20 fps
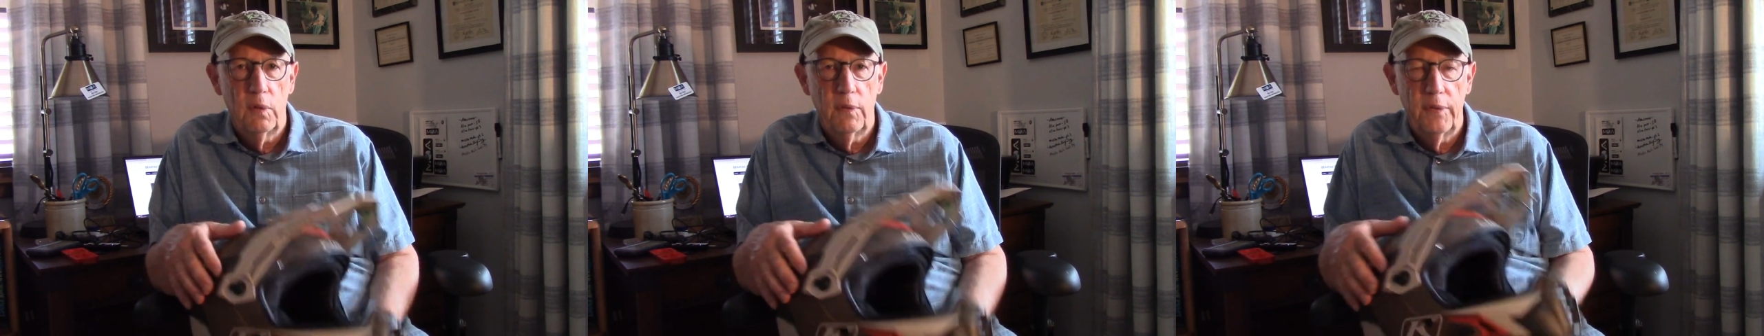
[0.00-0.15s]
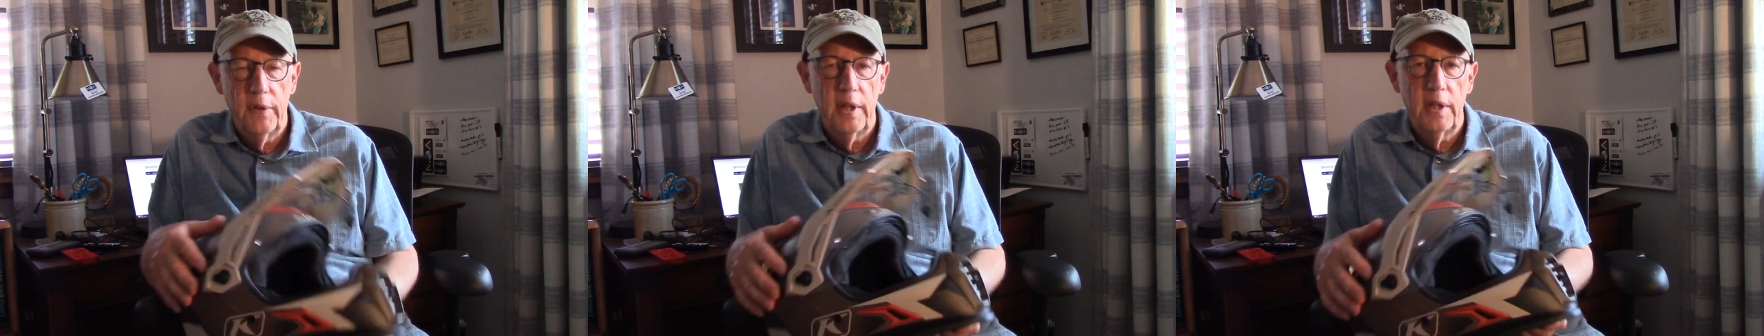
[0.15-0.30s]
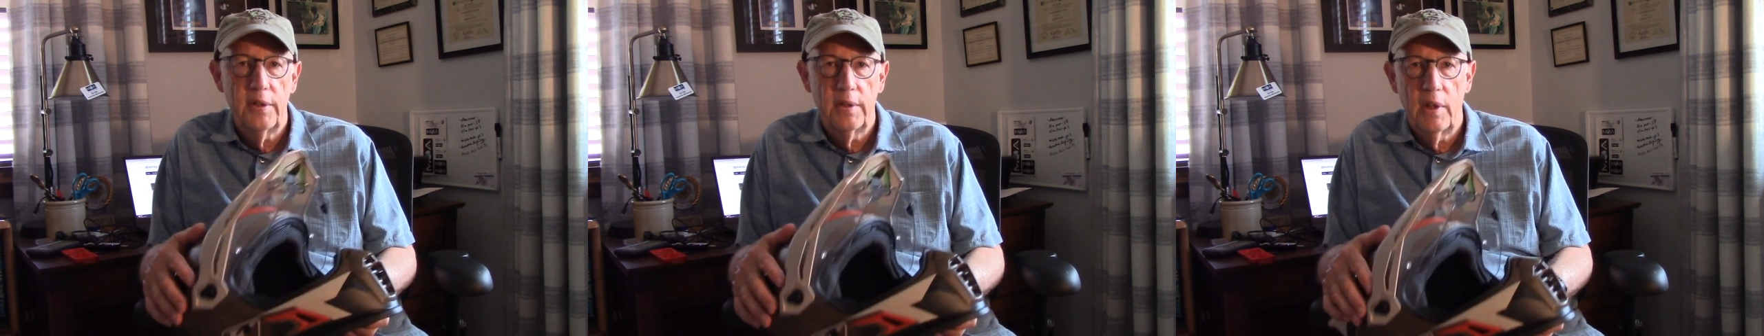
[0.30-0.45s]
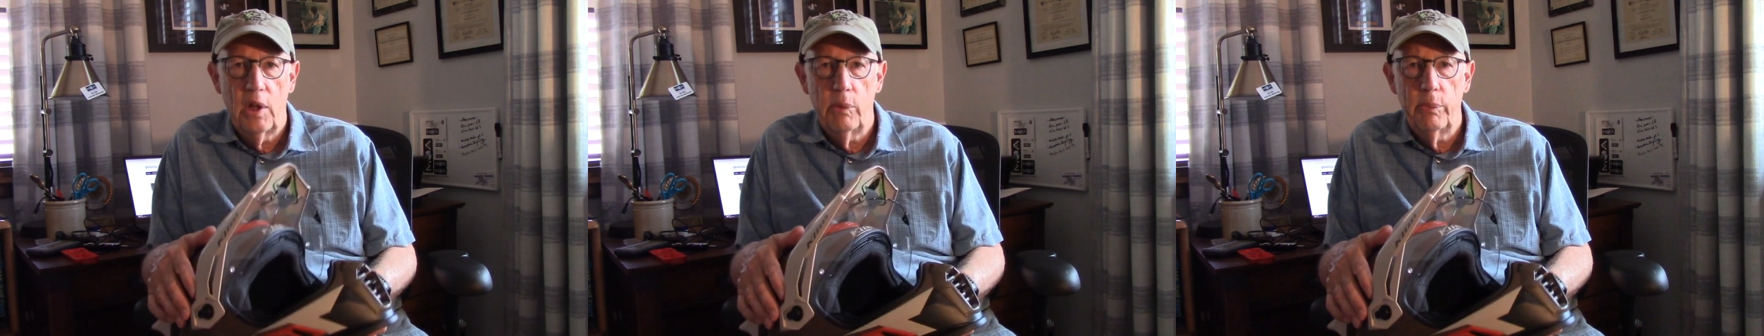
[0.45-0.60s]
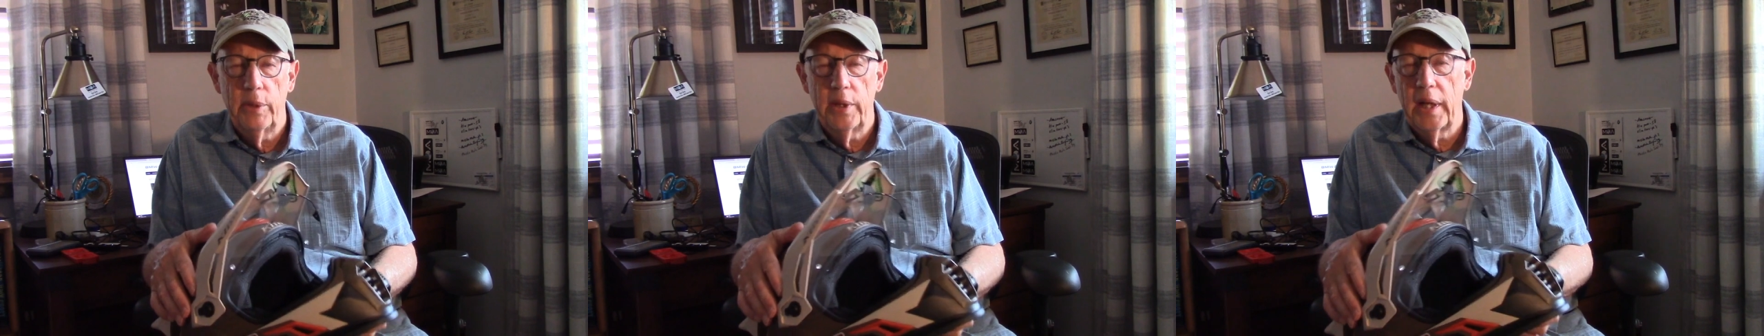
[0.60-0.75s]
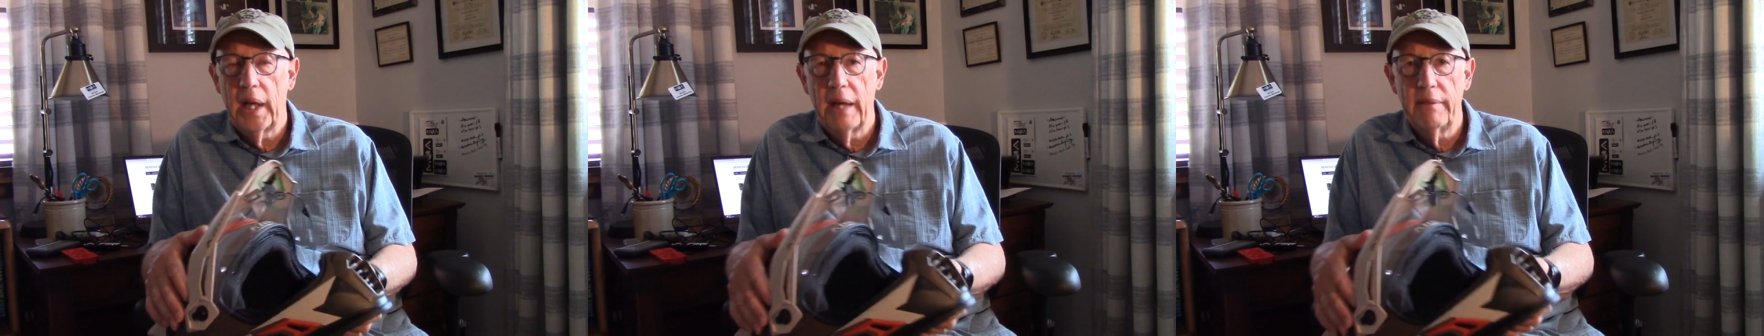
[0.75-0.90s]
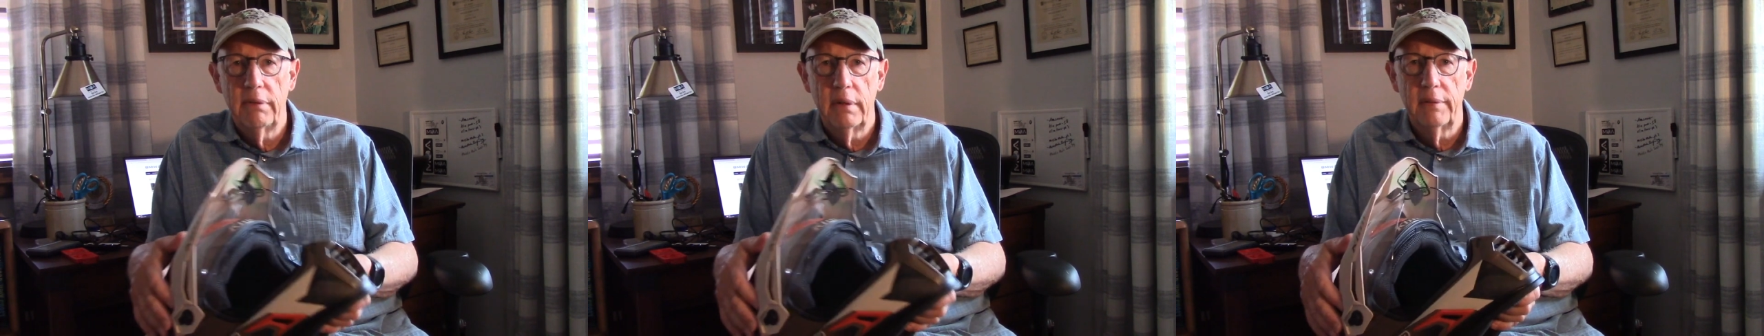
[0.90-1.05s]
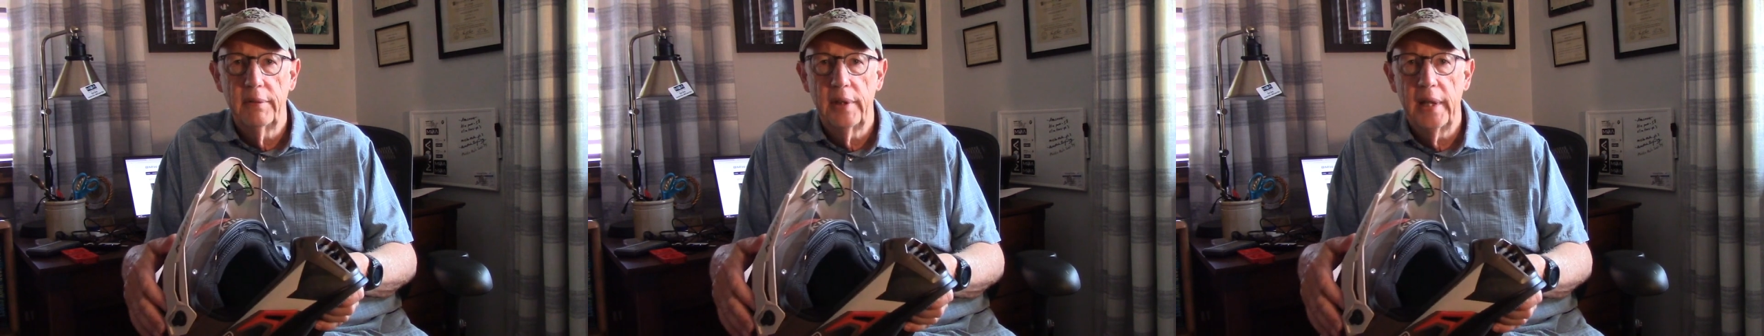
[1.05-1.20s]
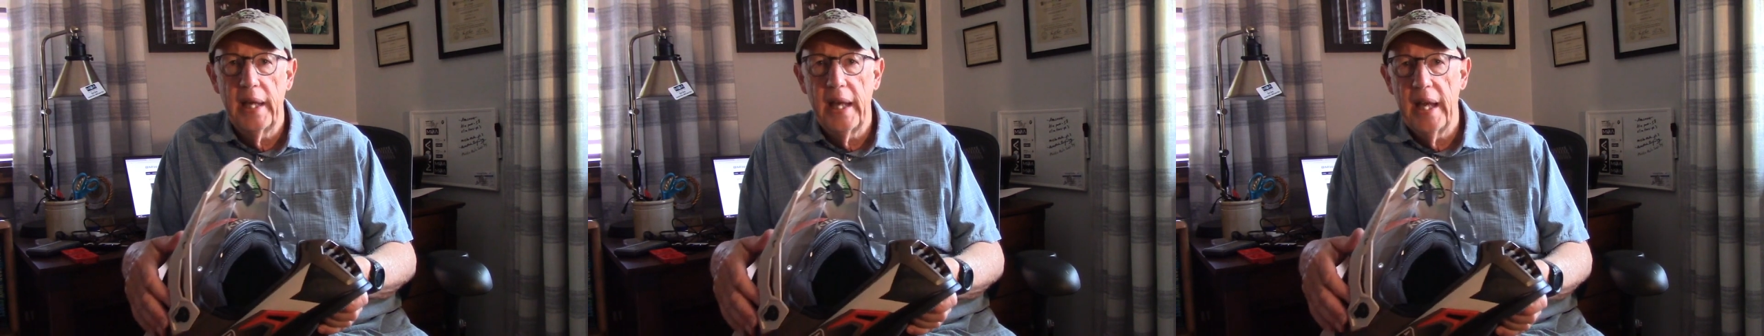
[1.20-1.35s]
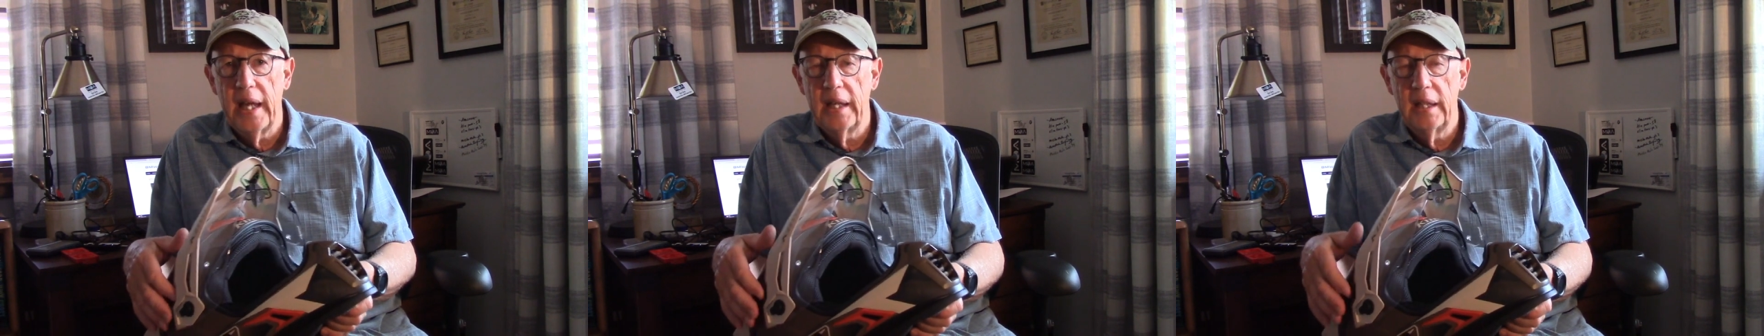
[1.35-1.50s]
face helmet I've ever
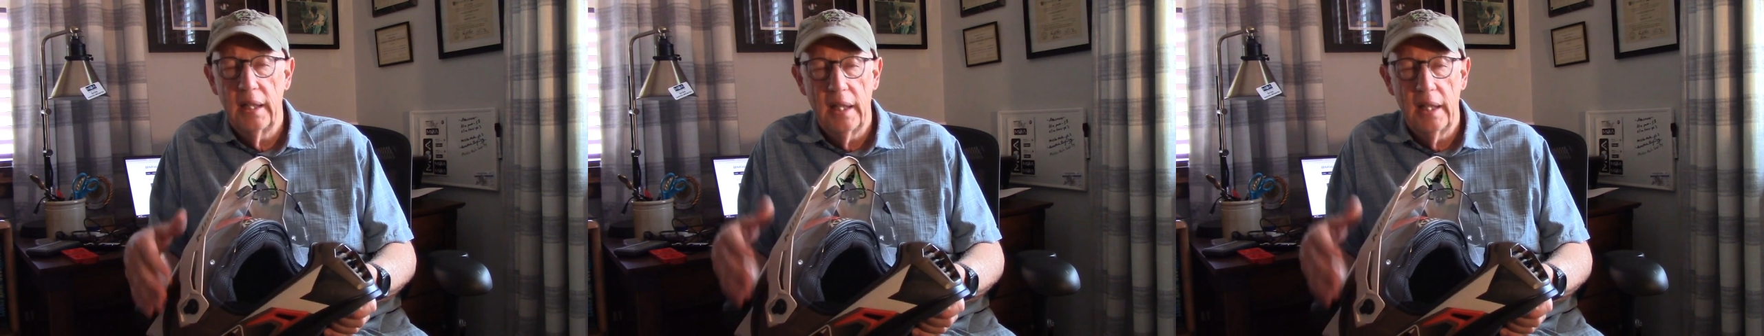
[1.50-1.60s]
had,